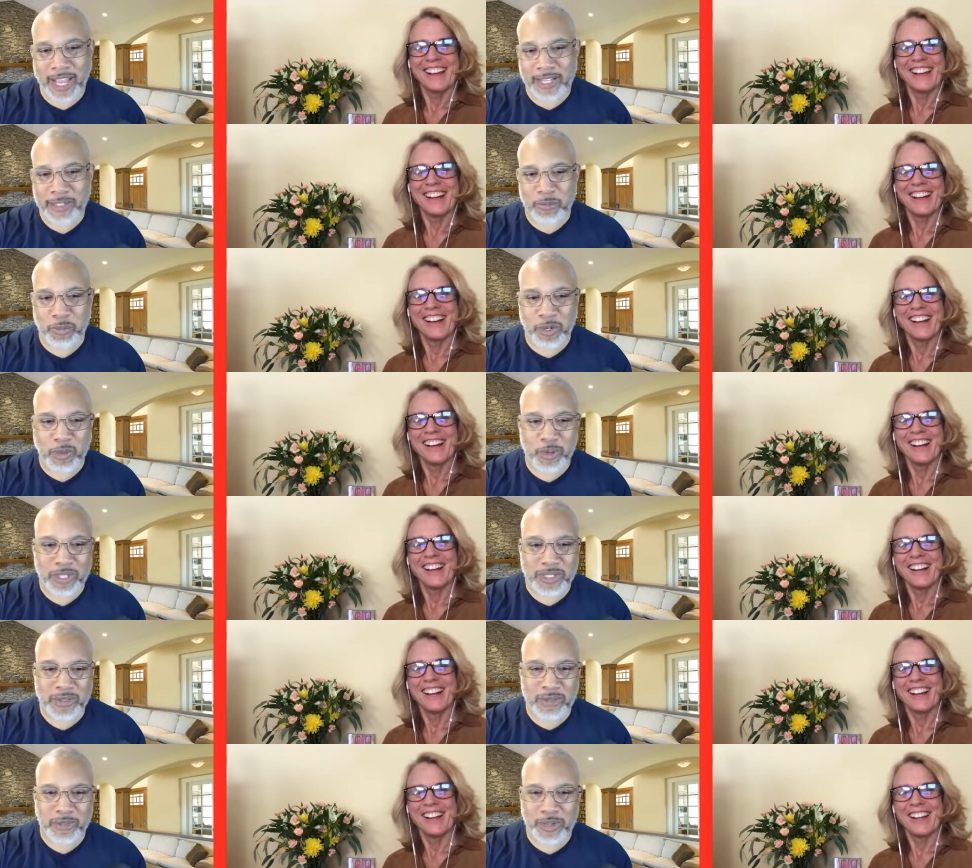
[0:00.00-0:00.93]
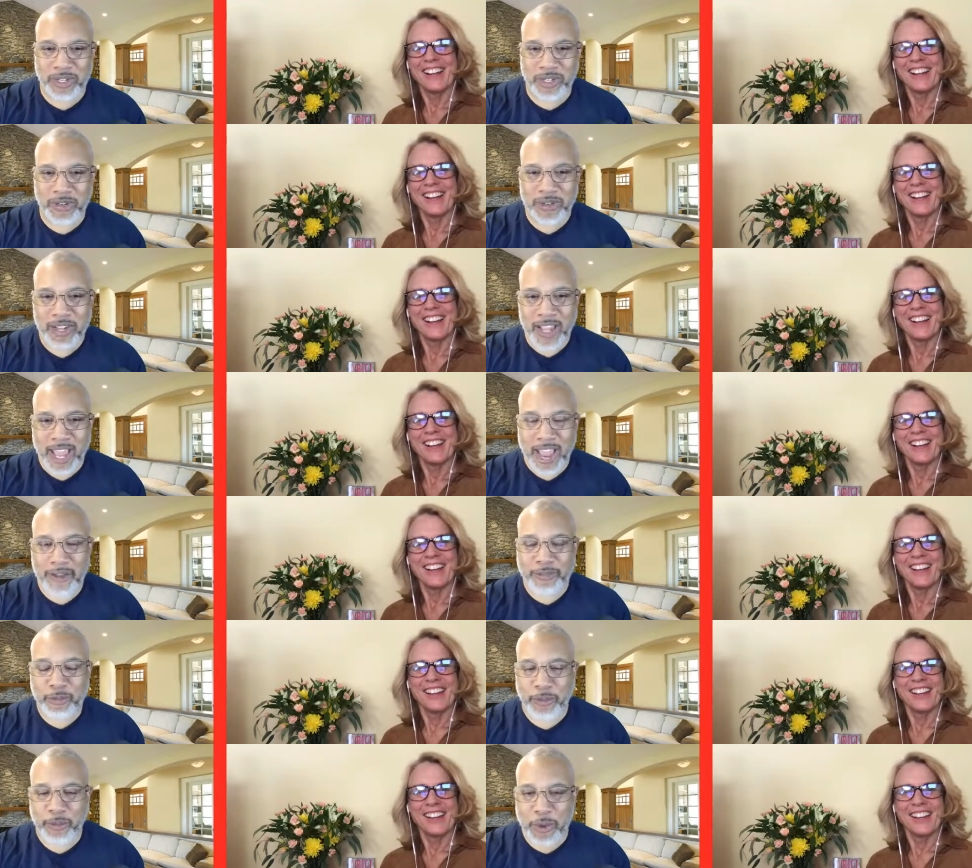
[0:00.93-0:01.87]
Speaker 1: I got some more questions for you
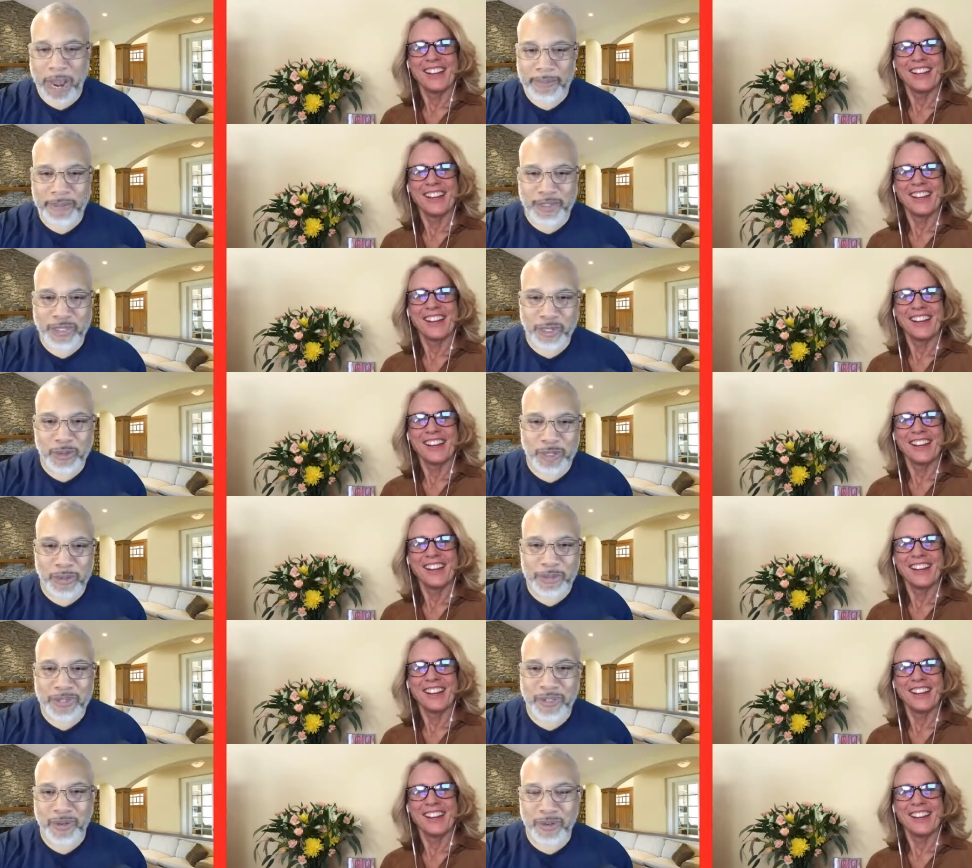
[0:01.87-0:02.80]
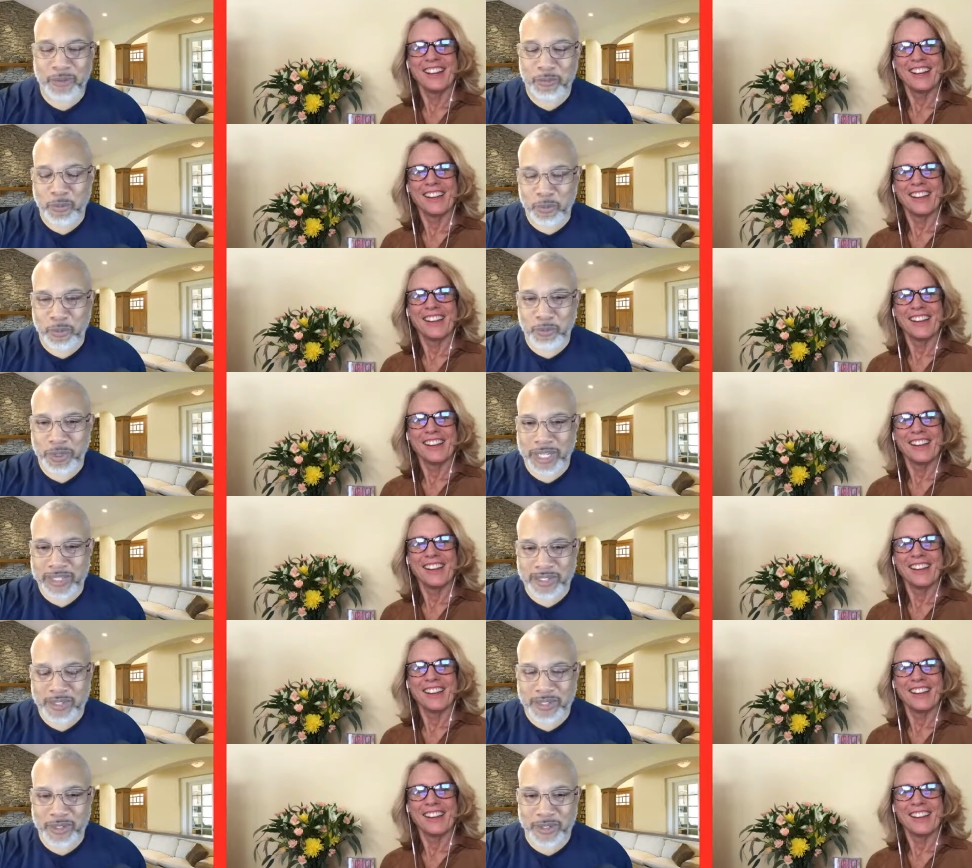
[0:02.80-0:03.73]
after we wrap the show up. So
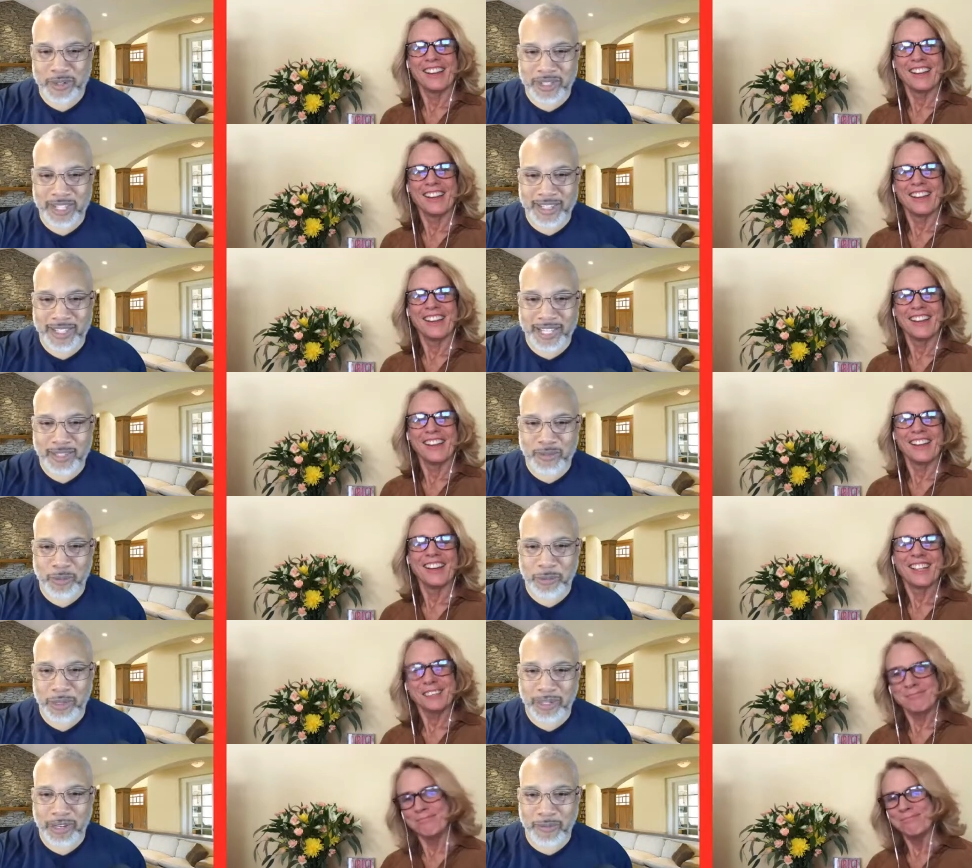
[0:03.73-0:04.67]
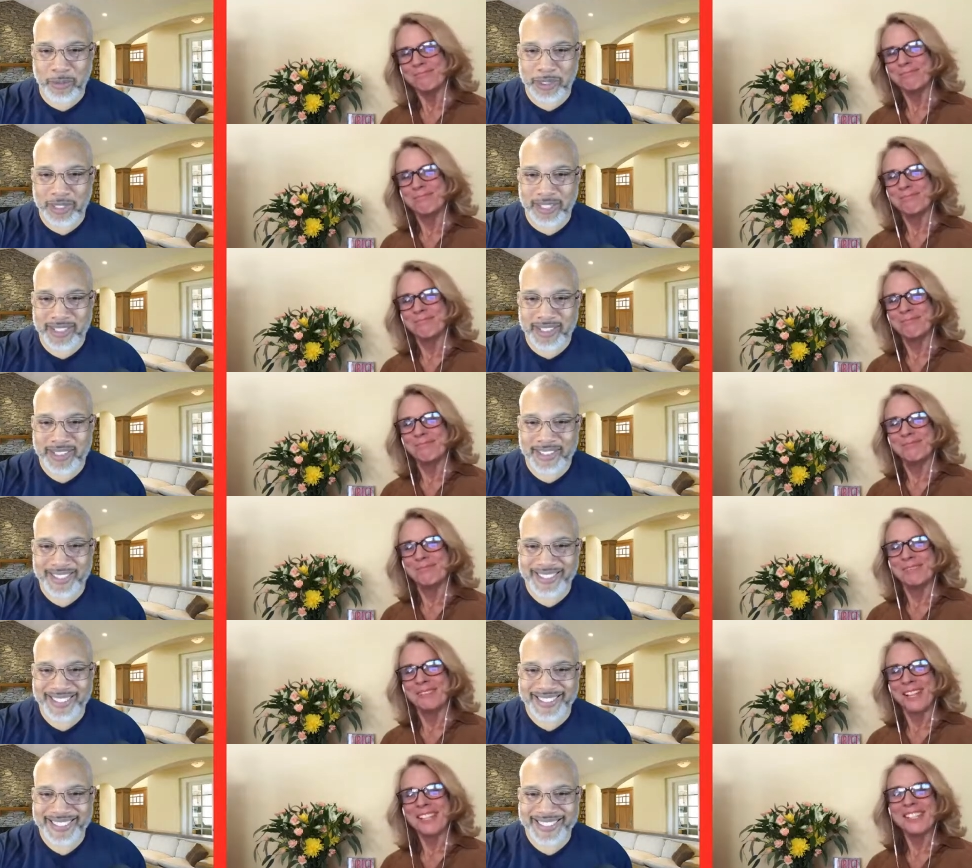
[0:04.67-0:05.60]
blessings to you, and, and thanks for being on with us.
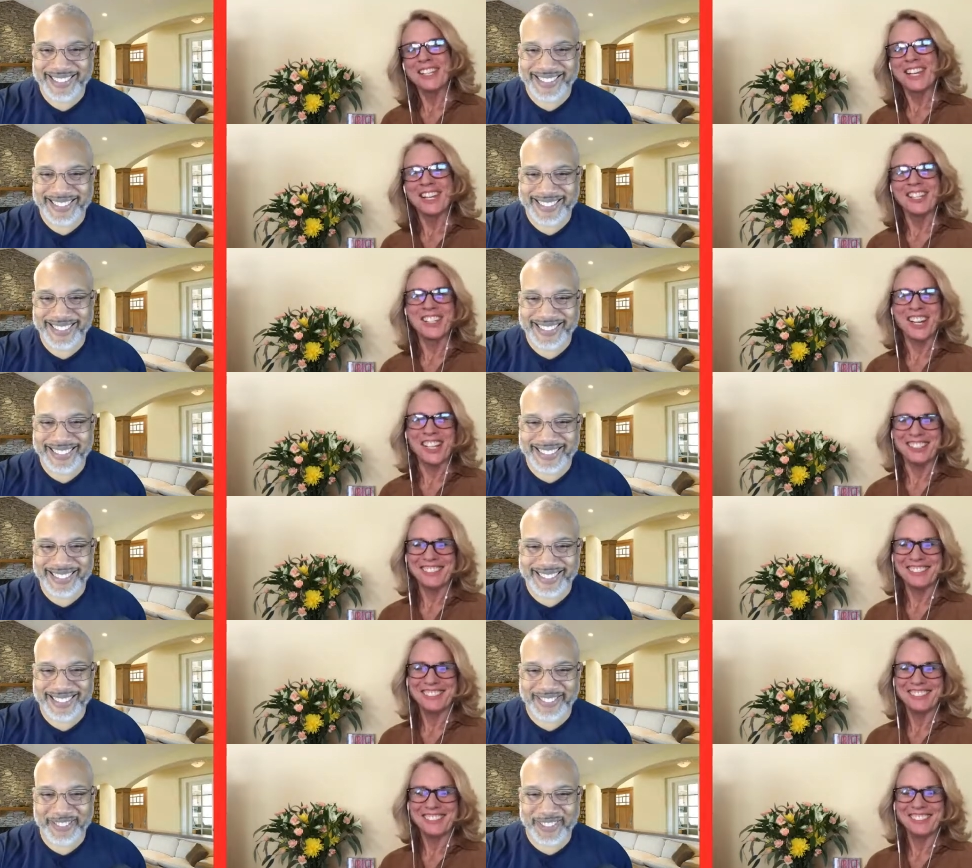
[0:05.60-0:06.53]
Speaker 2: Thanks again, John.
Speaker 1: For